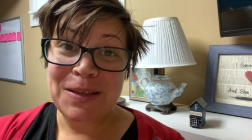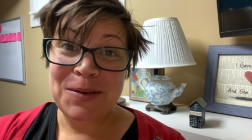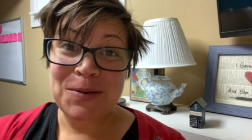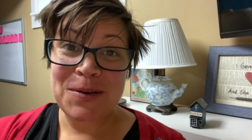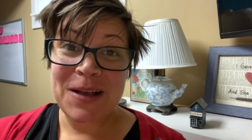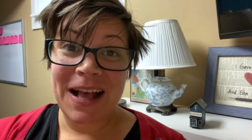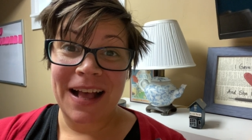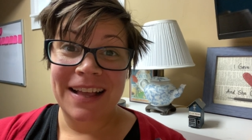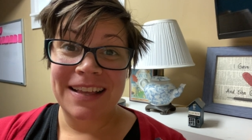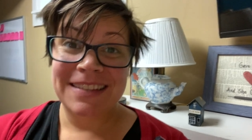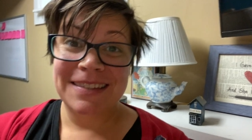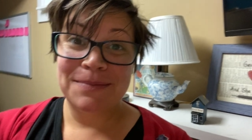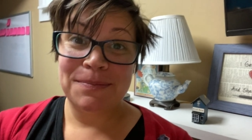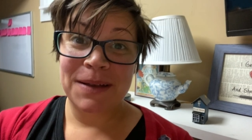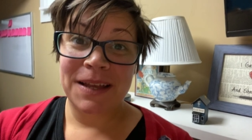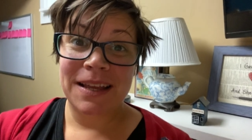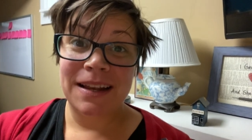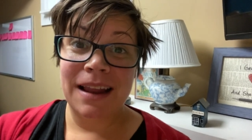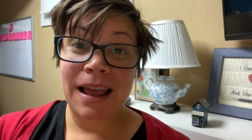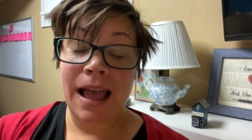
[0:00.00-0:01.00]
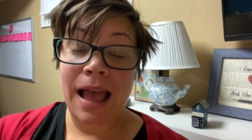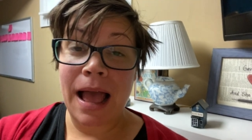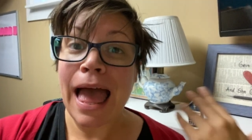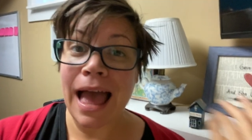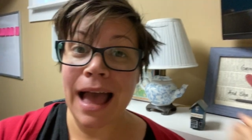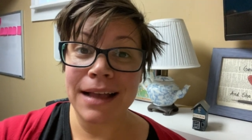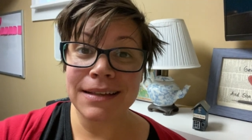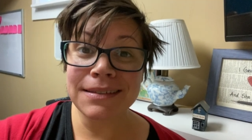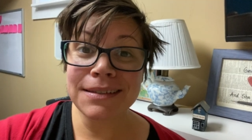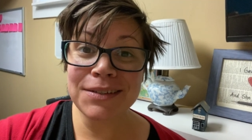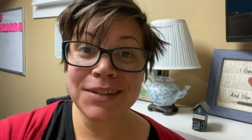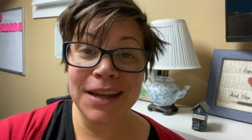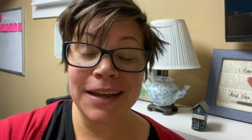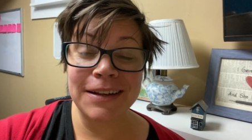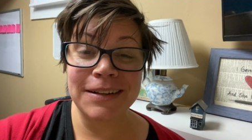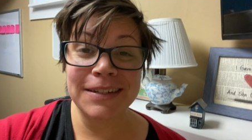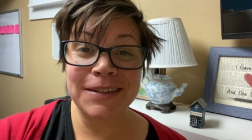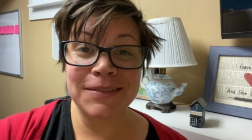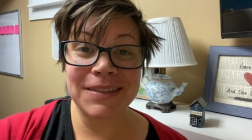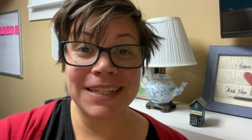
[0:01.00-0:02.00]
you guys, but as a
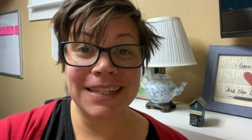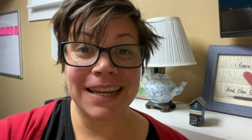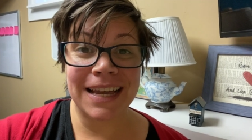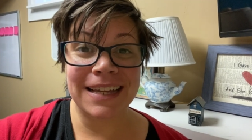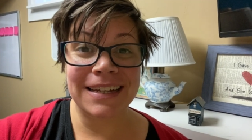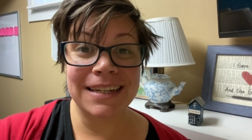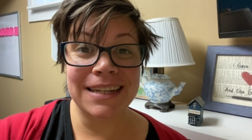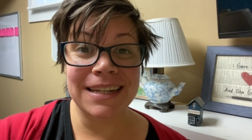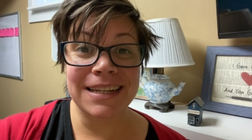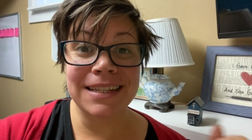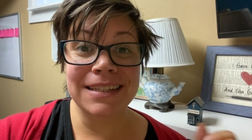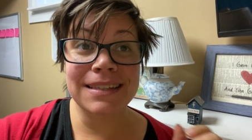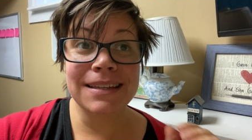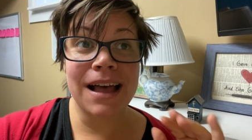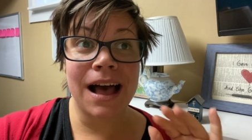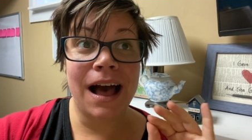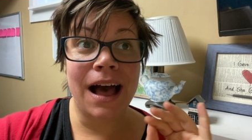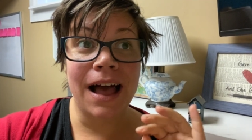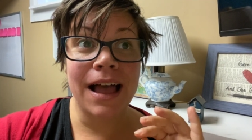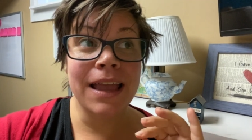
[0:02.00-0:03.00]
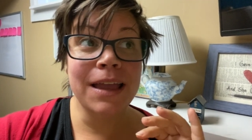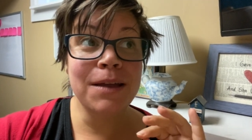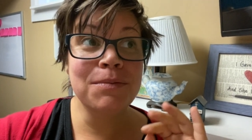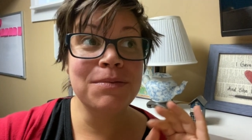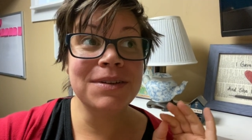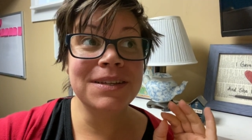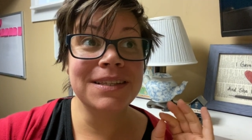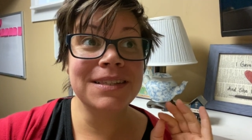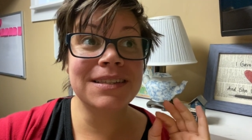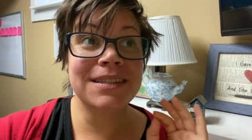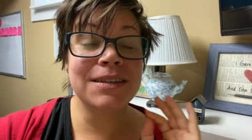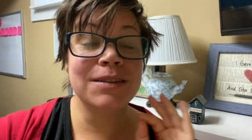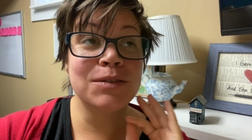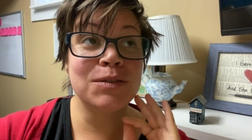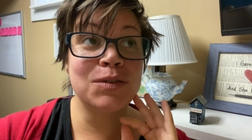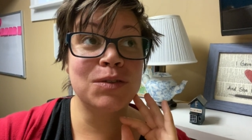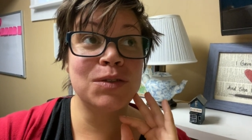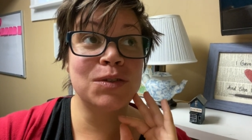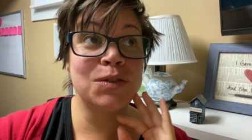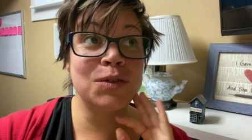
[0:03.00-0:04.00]
child of the 90s, I was
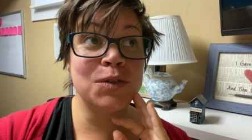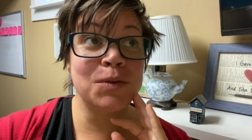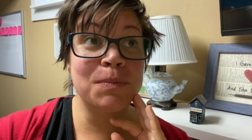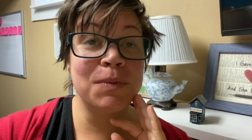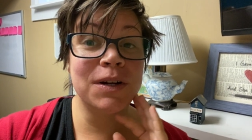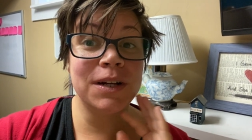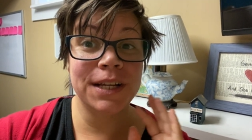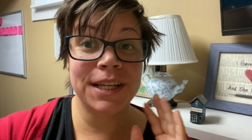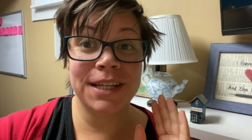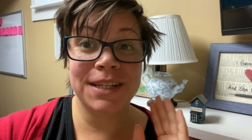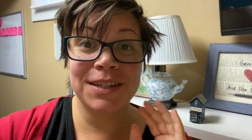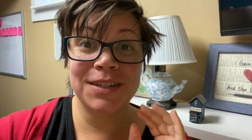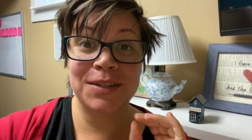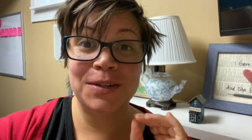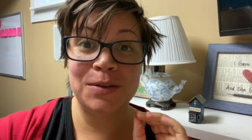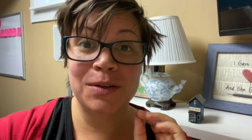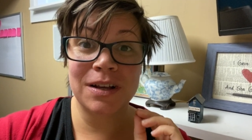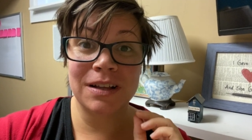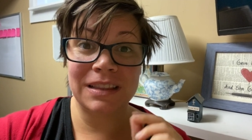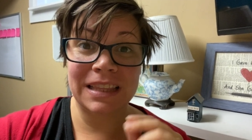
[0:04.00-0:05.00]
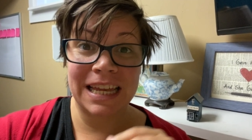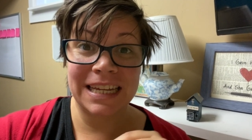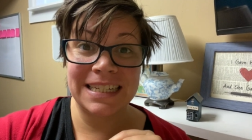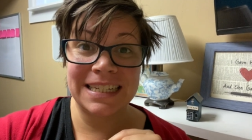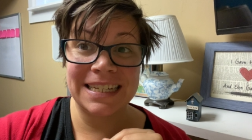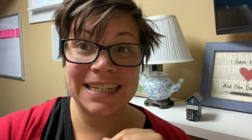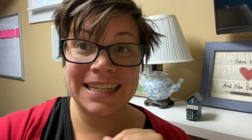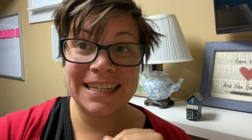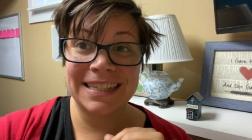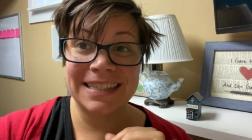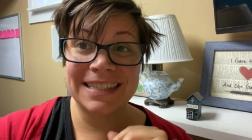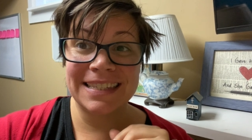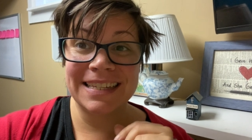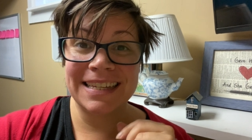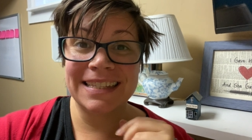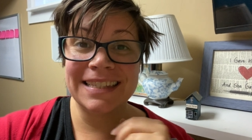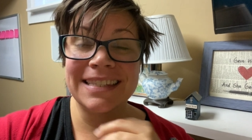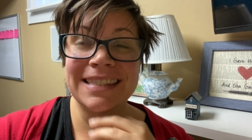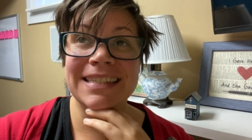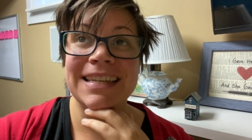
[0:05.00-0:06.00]
super into collecting
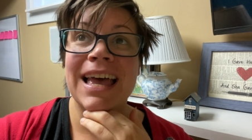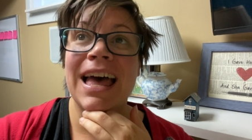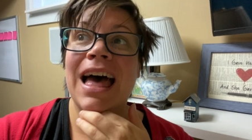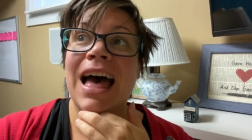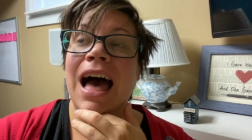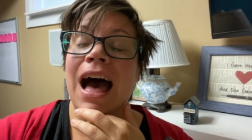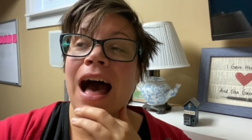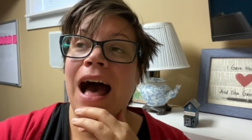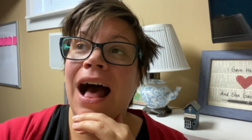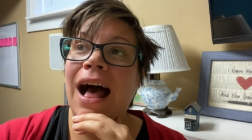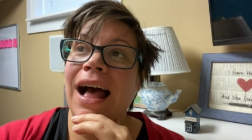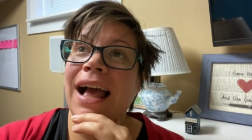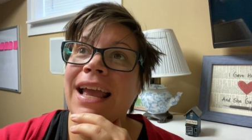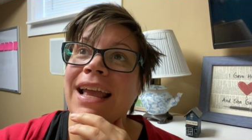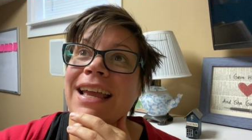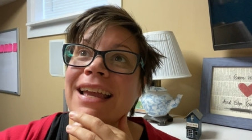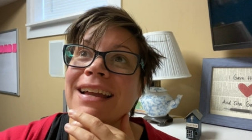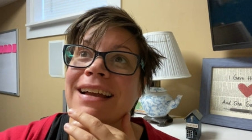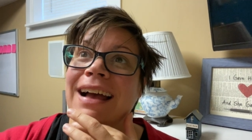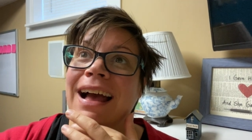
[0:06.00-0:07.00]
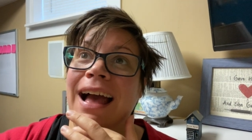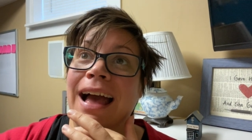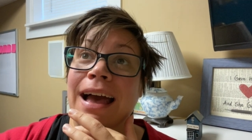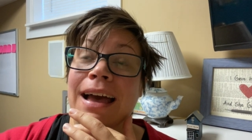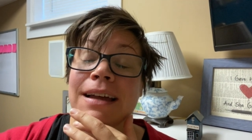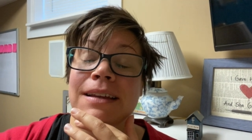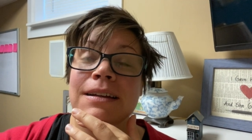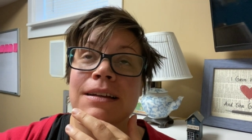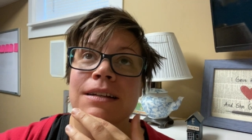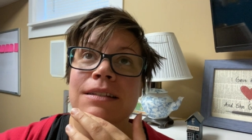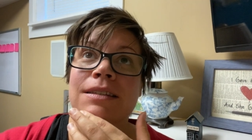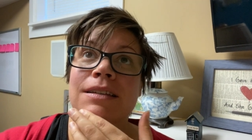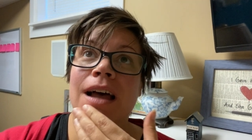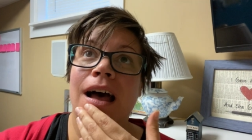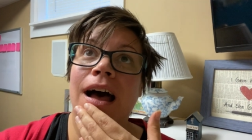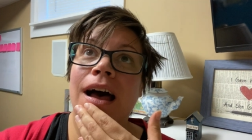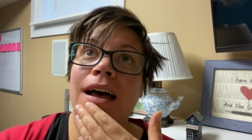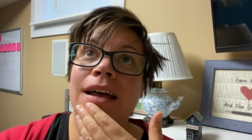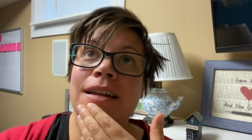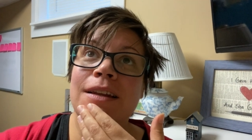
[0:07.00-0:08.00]
incense. I had a
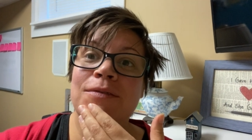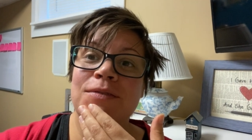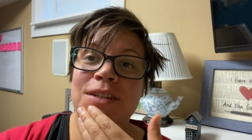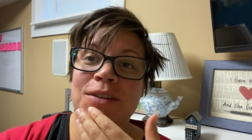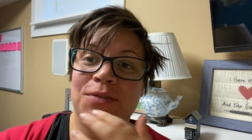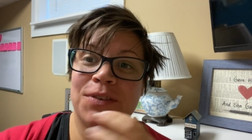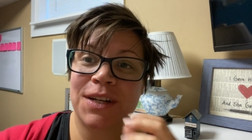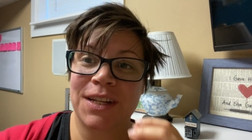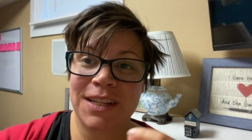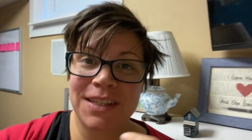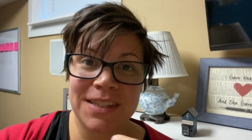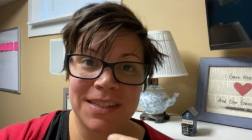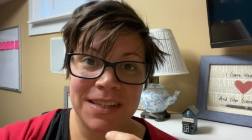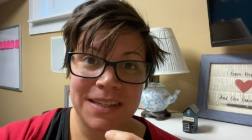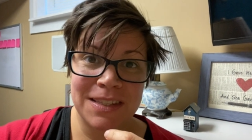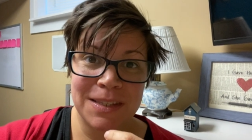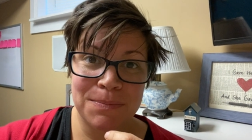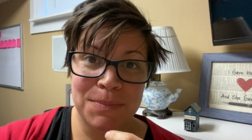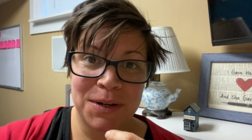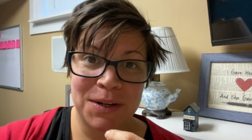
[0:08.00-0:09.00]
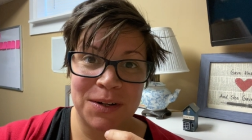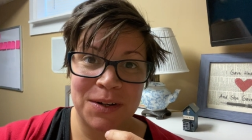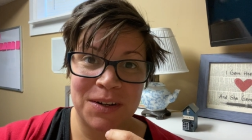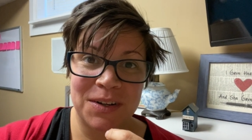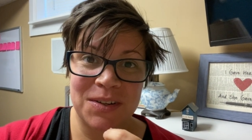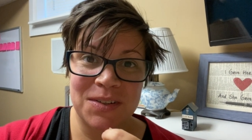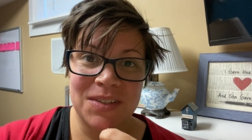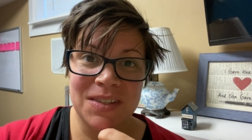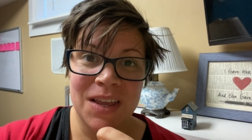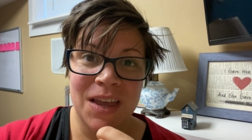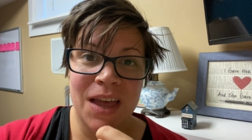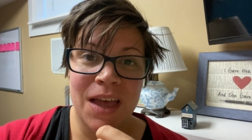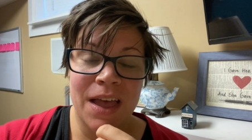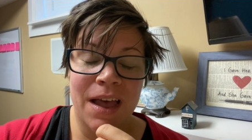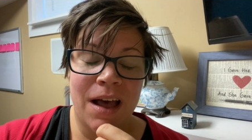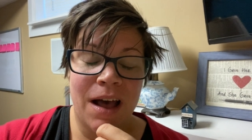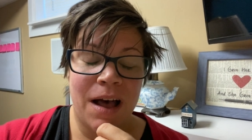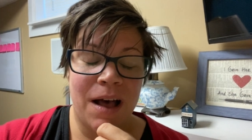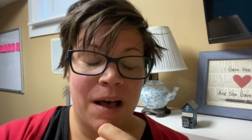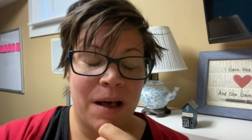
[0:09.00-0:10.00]
ton of different incense burners.
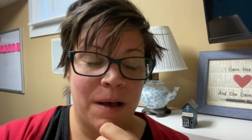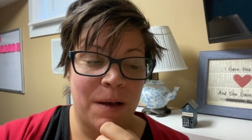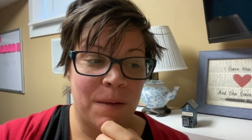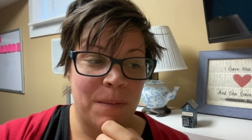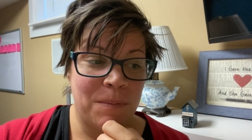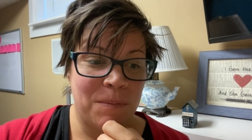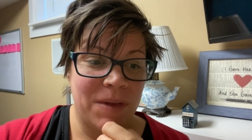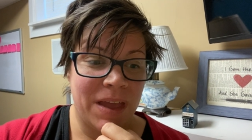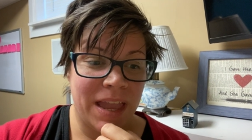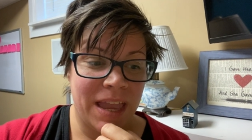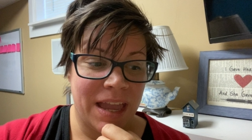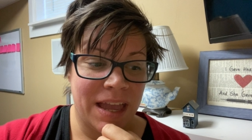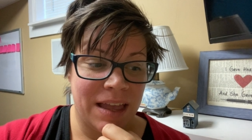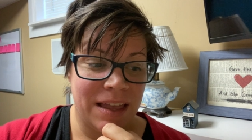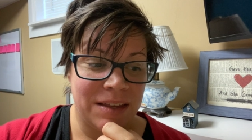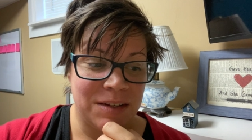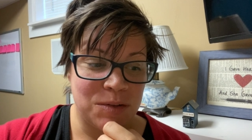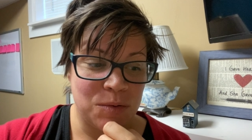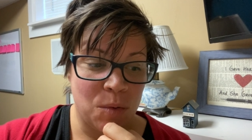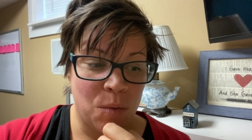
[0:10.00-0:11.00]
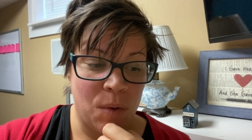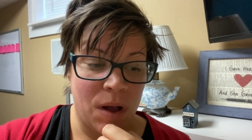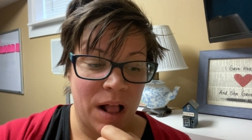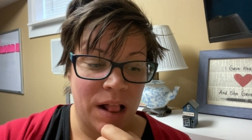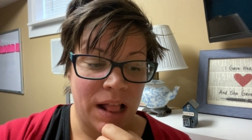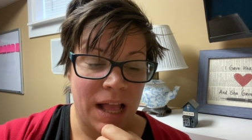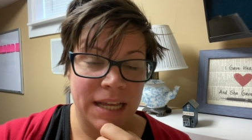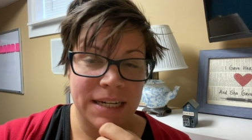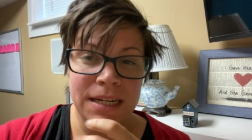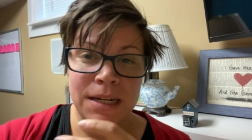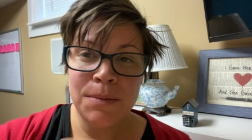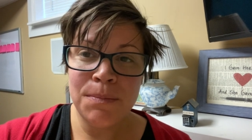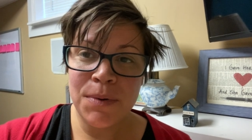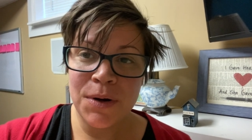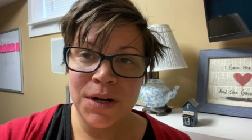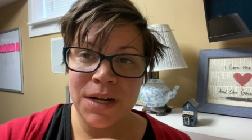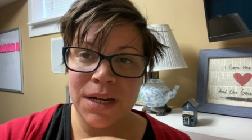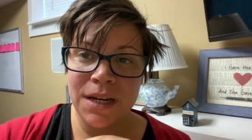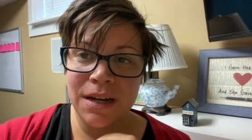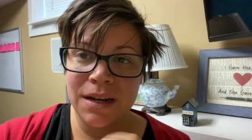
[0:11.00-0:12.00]
Um, and while I didn't
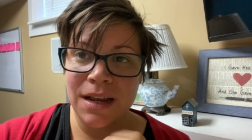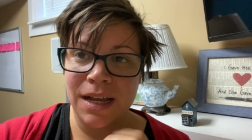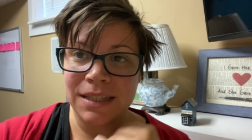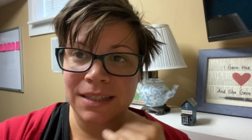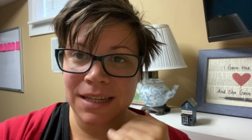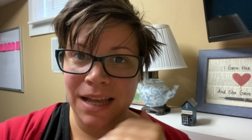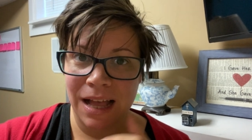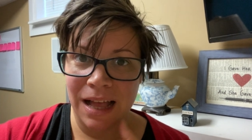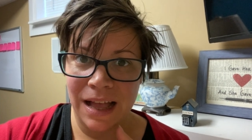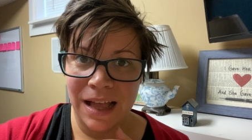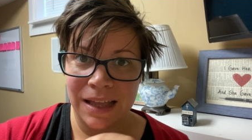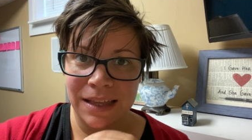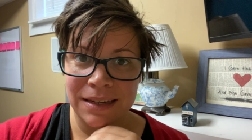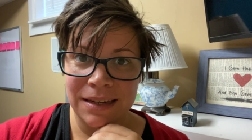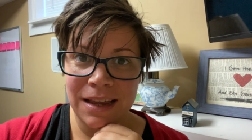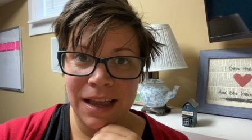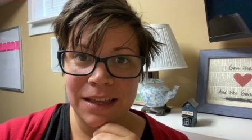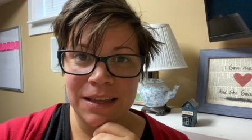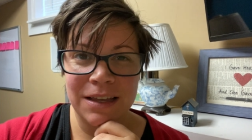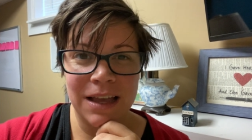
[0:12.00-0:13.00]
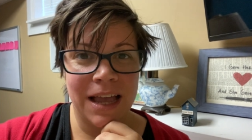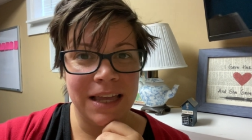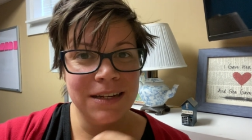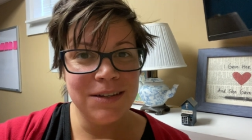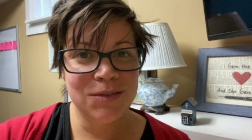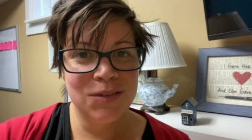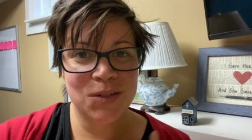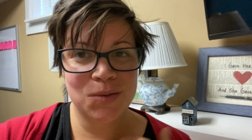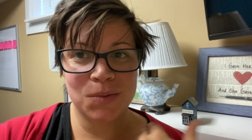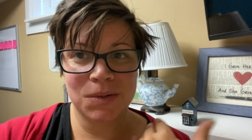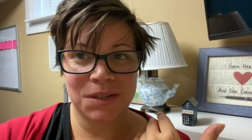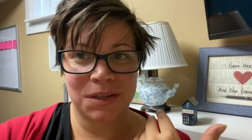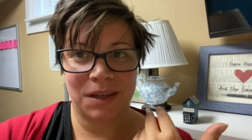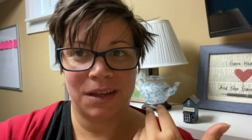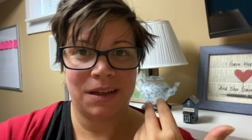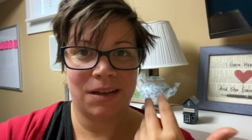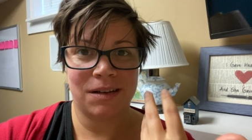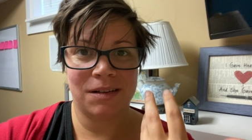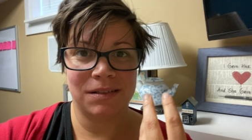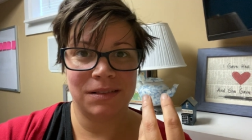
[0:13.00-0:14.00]
burn it a ton, I kind of just was like
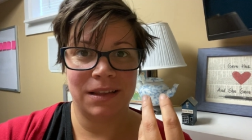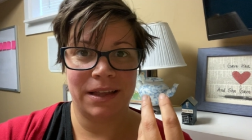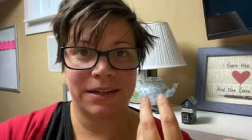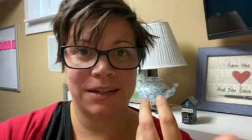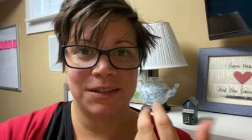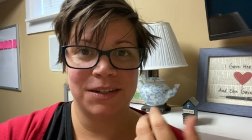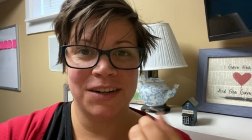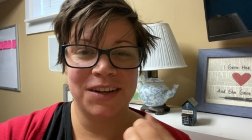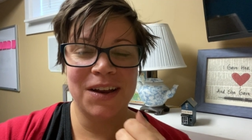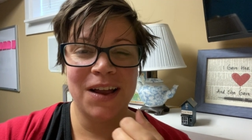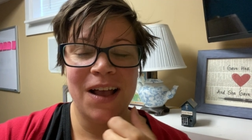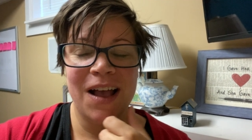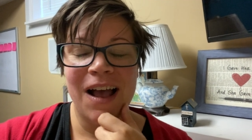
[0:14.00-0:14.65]
a collector.